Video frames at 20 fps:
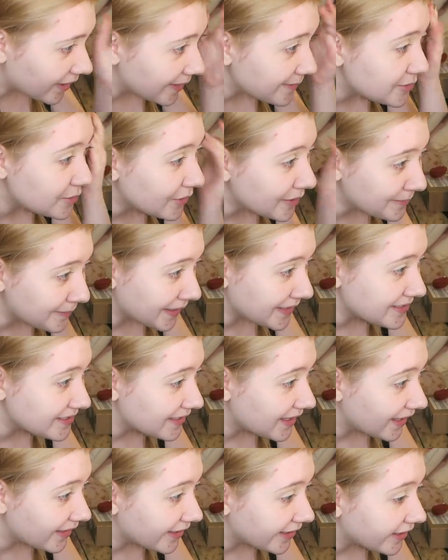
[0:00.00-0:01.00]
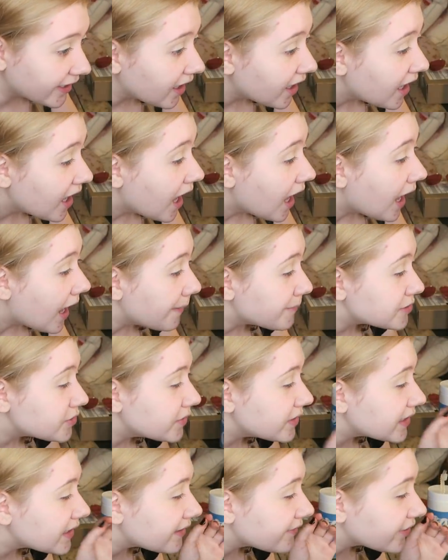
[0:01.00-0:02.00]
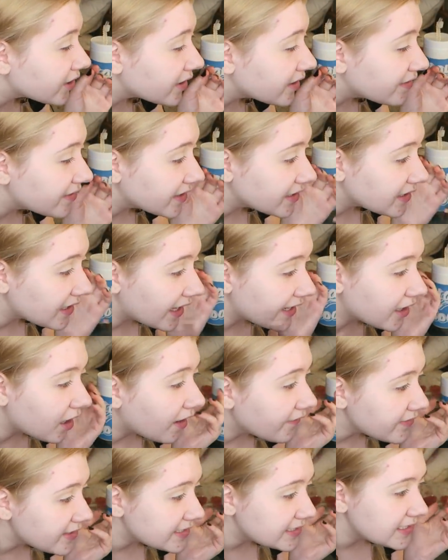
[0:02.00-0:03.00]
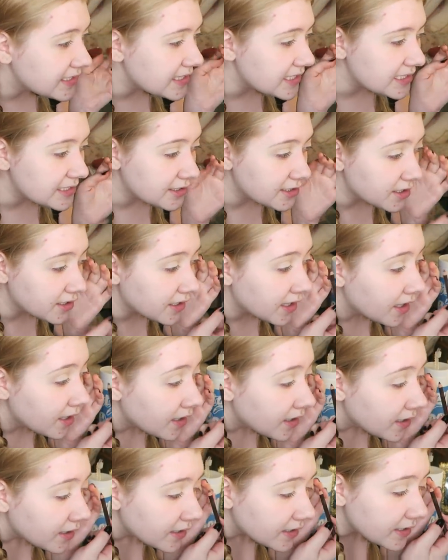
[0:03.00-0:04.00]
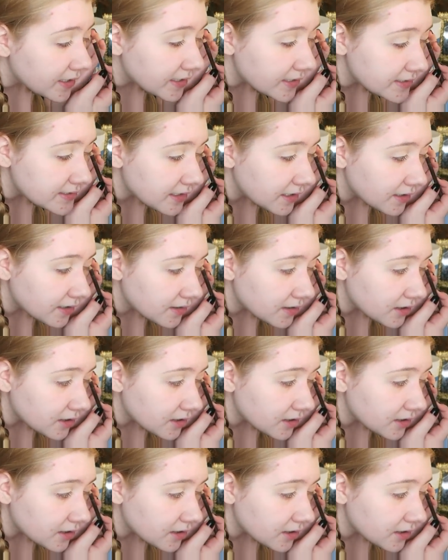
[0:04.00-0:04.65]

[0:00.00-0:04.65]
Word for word: while I'm doing pencil eyeliner. I'm just doing like a very thin line. Obviously this look is a